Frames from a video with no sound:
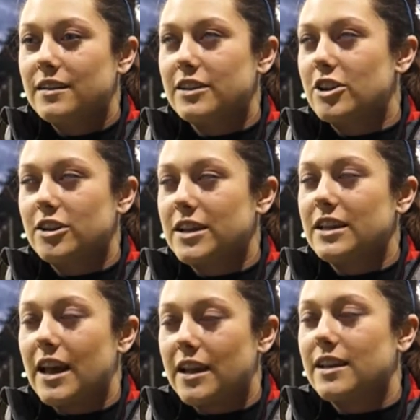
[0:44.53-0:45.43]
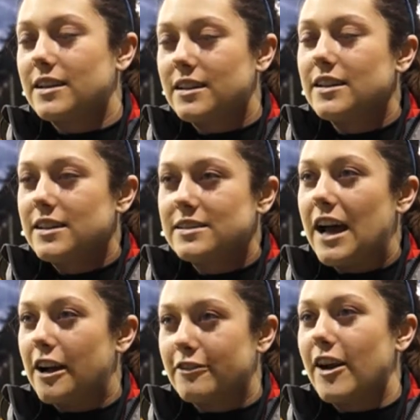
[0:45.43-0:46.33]
literally like
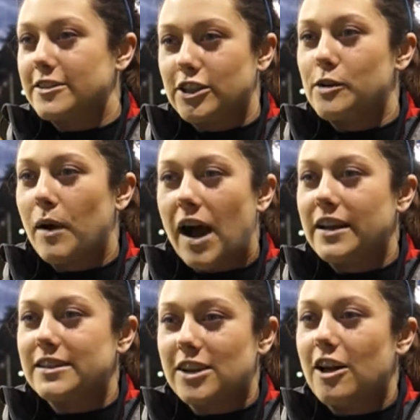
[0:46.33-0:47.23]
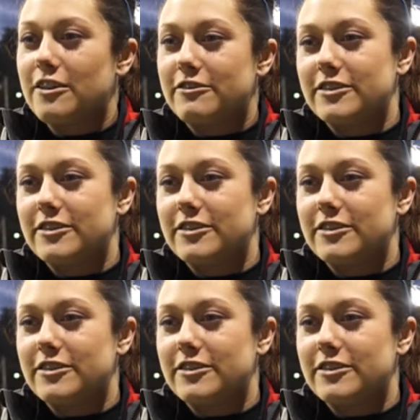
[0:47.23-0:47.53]
sacrificing your bodies on the